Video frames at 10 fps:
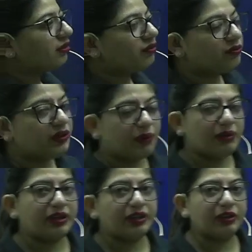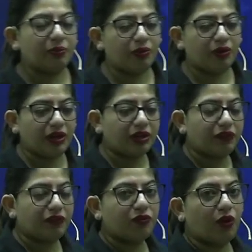we are making the product,
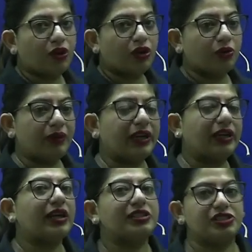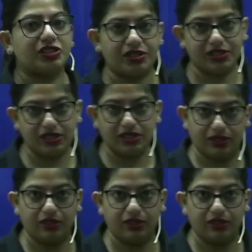we want to make cultures.